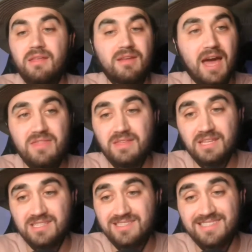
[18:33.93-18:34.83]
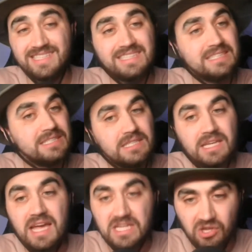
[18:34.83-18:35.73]
I think it's
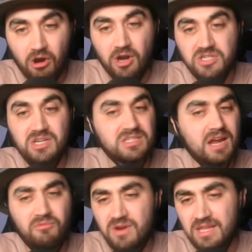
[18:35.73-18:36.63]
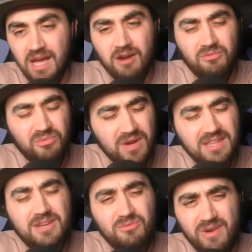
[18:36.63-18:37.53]
harsh because I
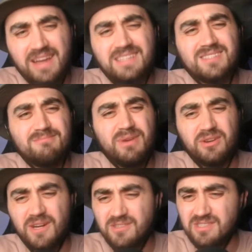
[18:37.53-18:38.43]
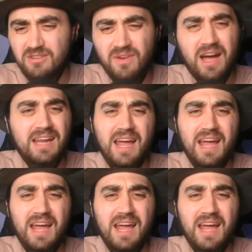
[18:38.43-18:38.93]
really rate Bernardo Silva highly.